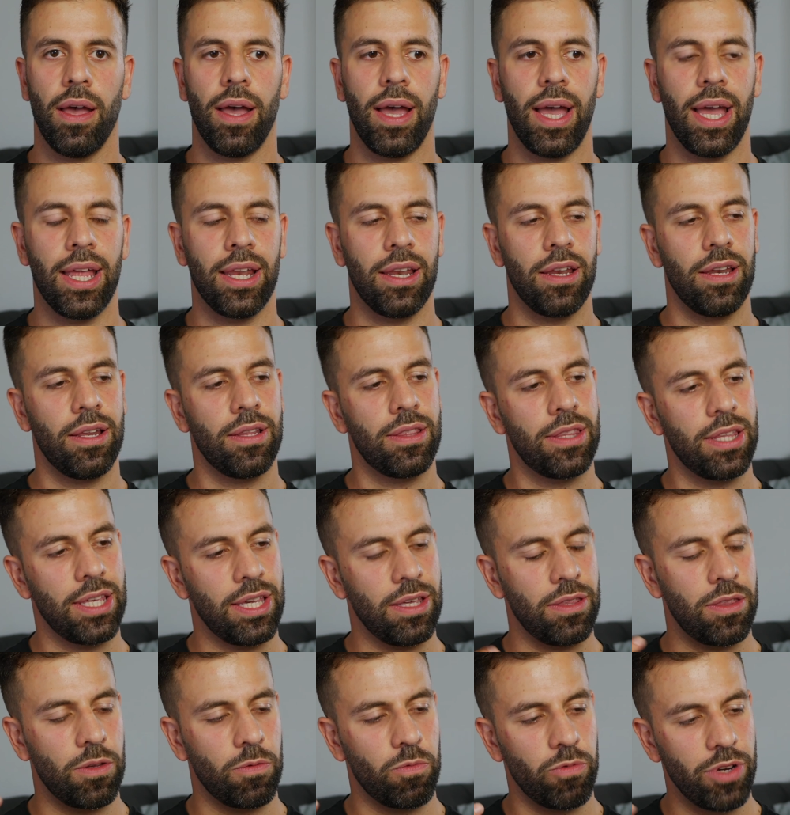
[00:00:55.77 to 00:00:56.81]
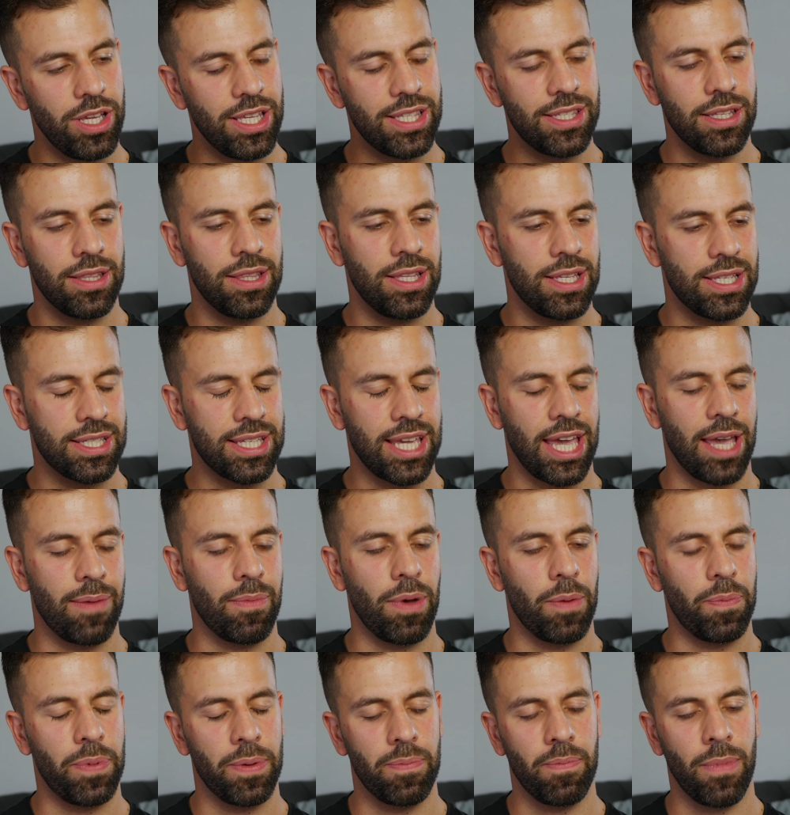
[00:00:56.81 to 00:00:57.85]
And the, the reason this came
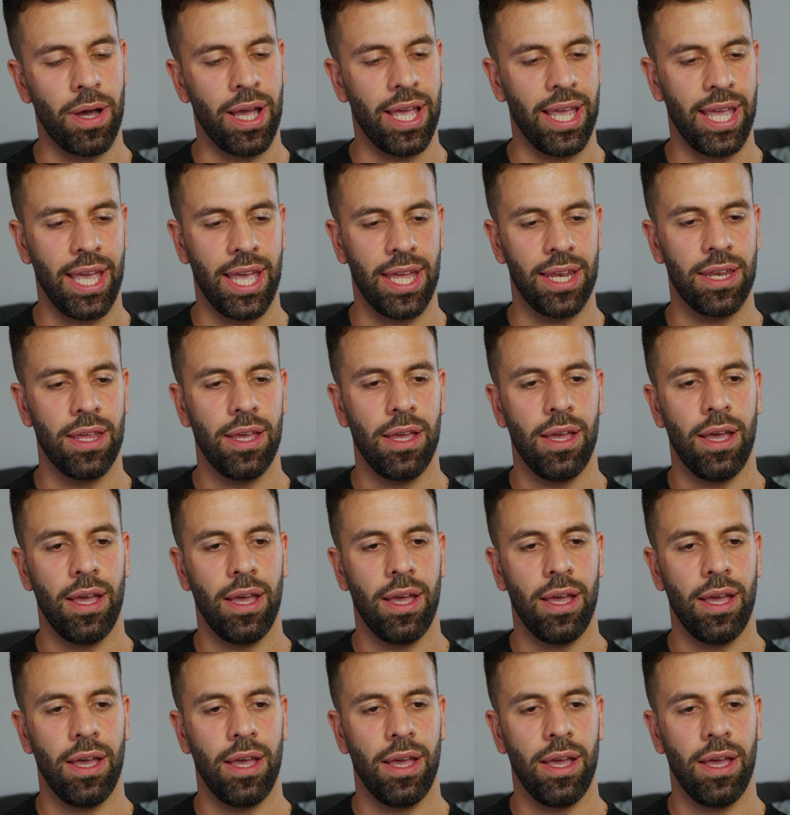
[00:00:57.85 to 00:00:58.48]
up in my head,